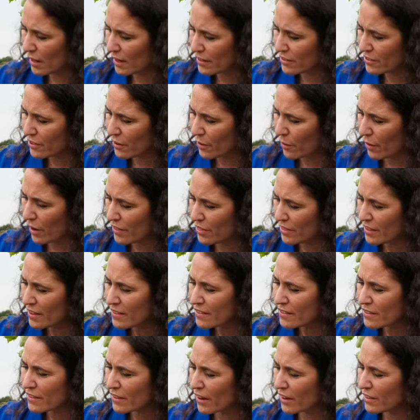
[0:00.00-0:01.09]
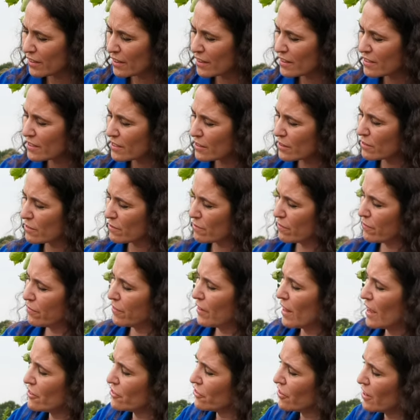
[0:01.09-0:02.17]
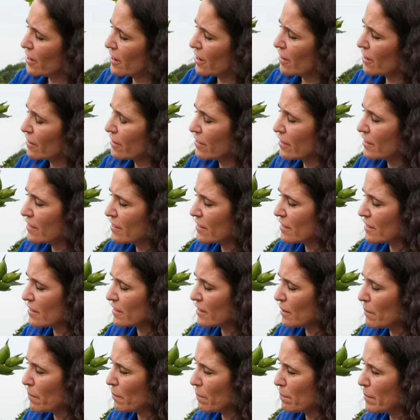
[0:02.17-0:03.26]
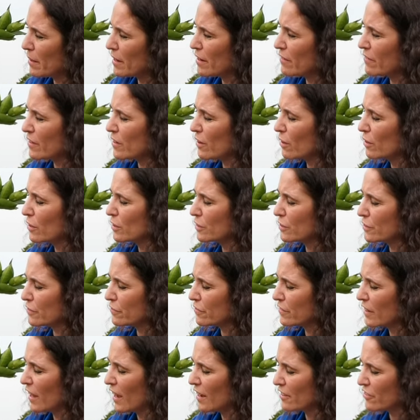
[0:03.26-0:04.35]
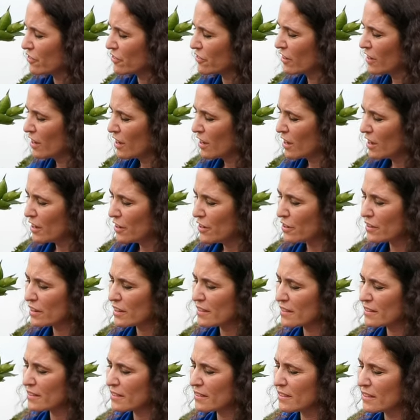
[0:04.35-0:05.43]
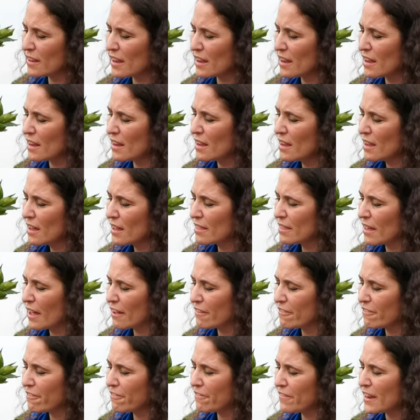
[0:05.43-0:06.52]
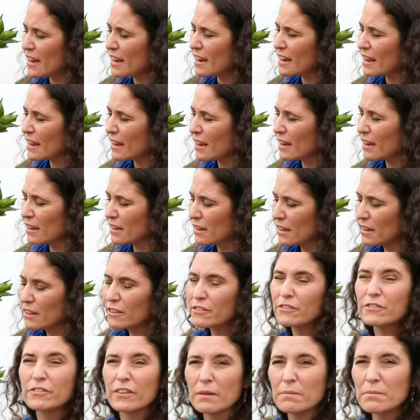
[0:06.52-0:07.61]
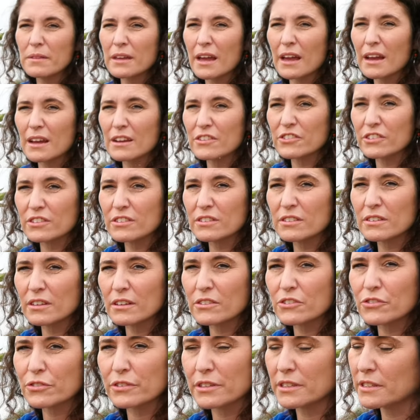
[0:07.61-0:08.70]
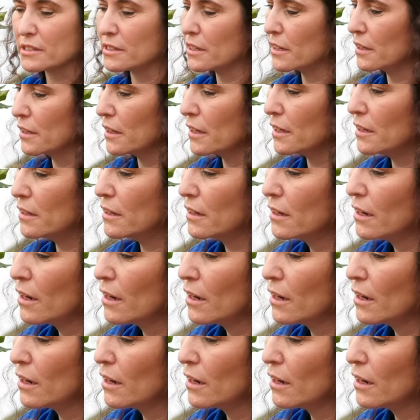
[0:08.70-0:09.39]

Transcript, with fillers: So on this flush here, this is a bit of an older flush. You can see that feeding from the Asian citrus psyllid,